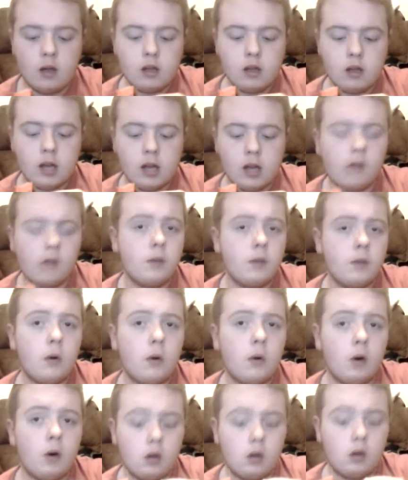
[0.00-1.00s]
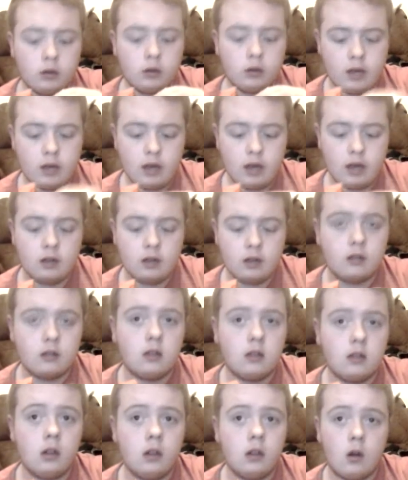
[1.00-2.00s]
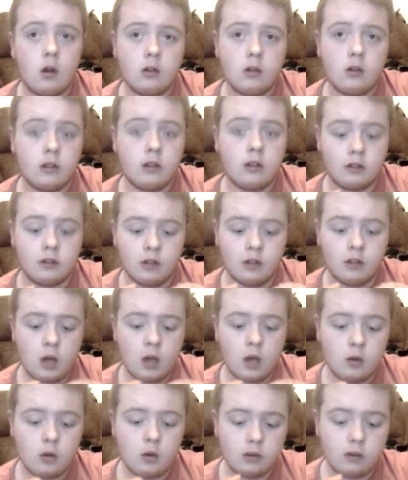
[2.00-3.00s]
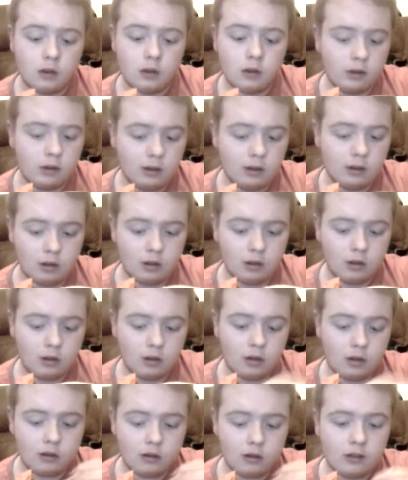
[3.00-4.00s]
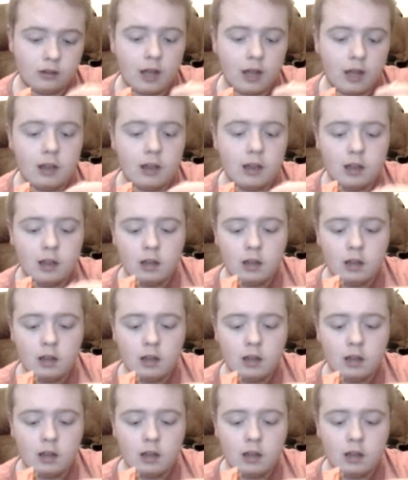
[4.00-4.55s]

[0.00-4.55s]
Now, if you put oil on that, the lock doesn't go, so the, the doesn't stay.